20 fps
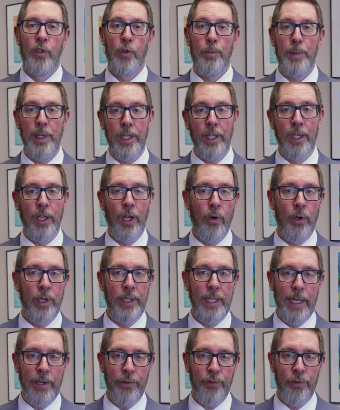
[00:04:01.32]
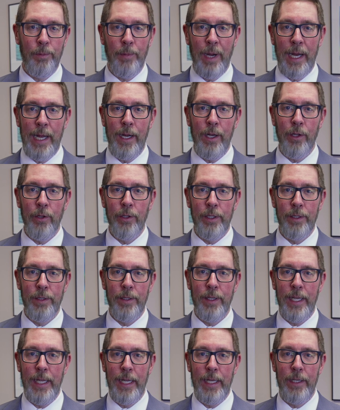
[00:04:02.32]
Speaking of going the extra mile and,
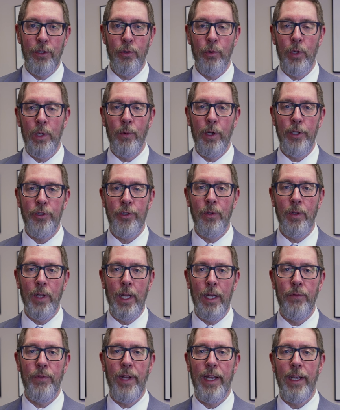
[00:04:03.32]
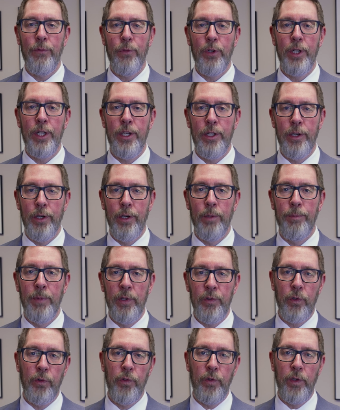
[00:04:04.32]
and doing what you love, every year
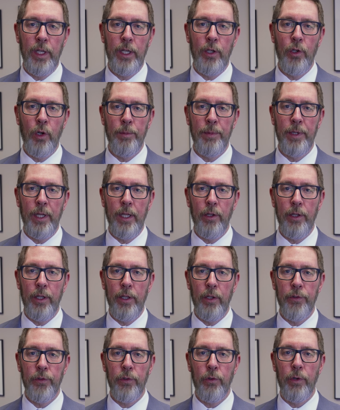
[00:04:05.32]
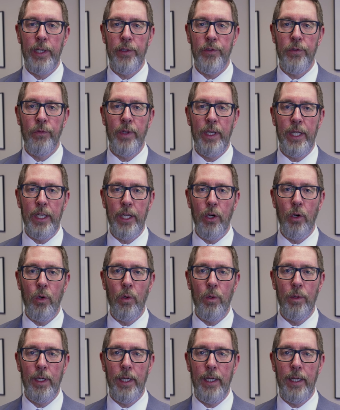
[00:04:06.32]
Mr. Z at Normandale Hills creates a video
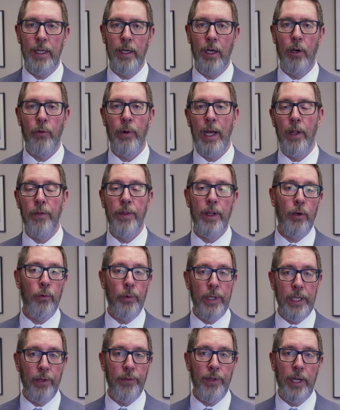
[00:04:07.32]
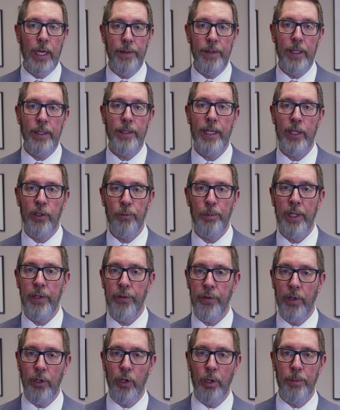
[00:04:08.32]
uh, around their readathon that takes place
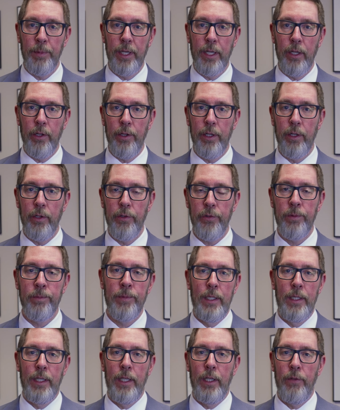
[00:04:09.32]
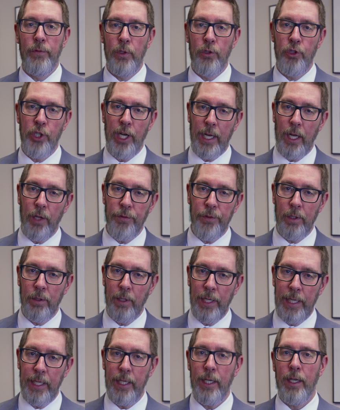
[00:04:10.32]
at Normandale Hills. If you check out the
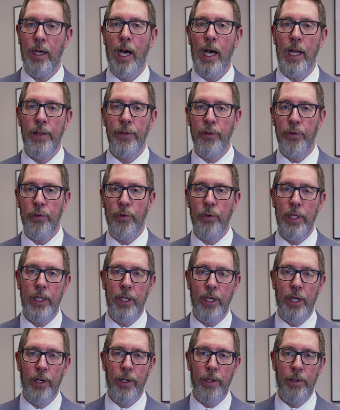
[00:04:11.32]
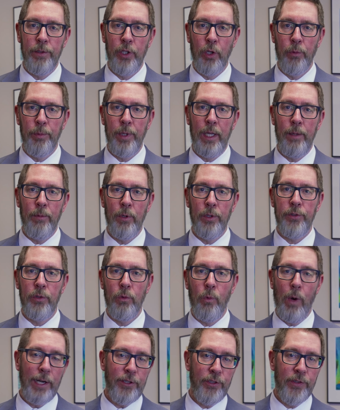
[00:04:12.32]
link on the screen here, you'll be able to
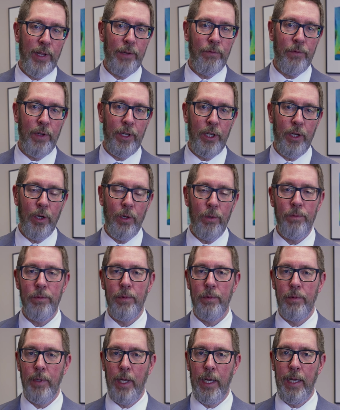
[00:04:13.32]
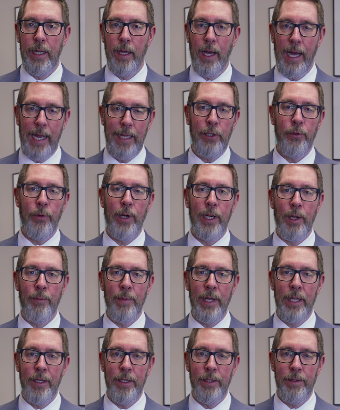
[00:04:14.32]
watch that video. I highly
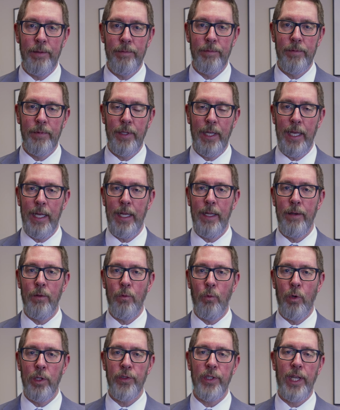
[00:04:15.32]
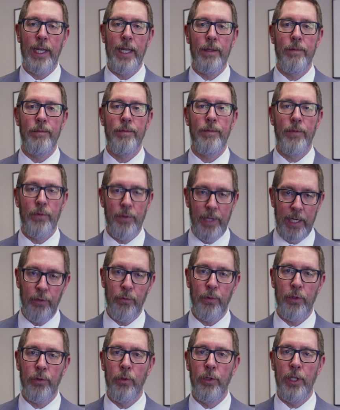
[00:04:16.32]
recommend it. And once again, thanks for
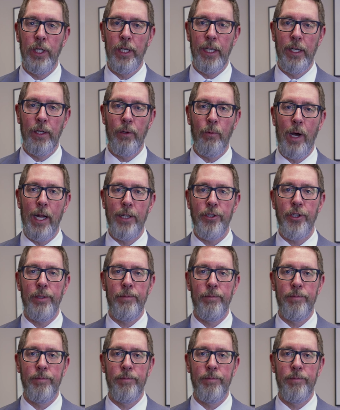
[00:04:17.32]
tuning in and watching.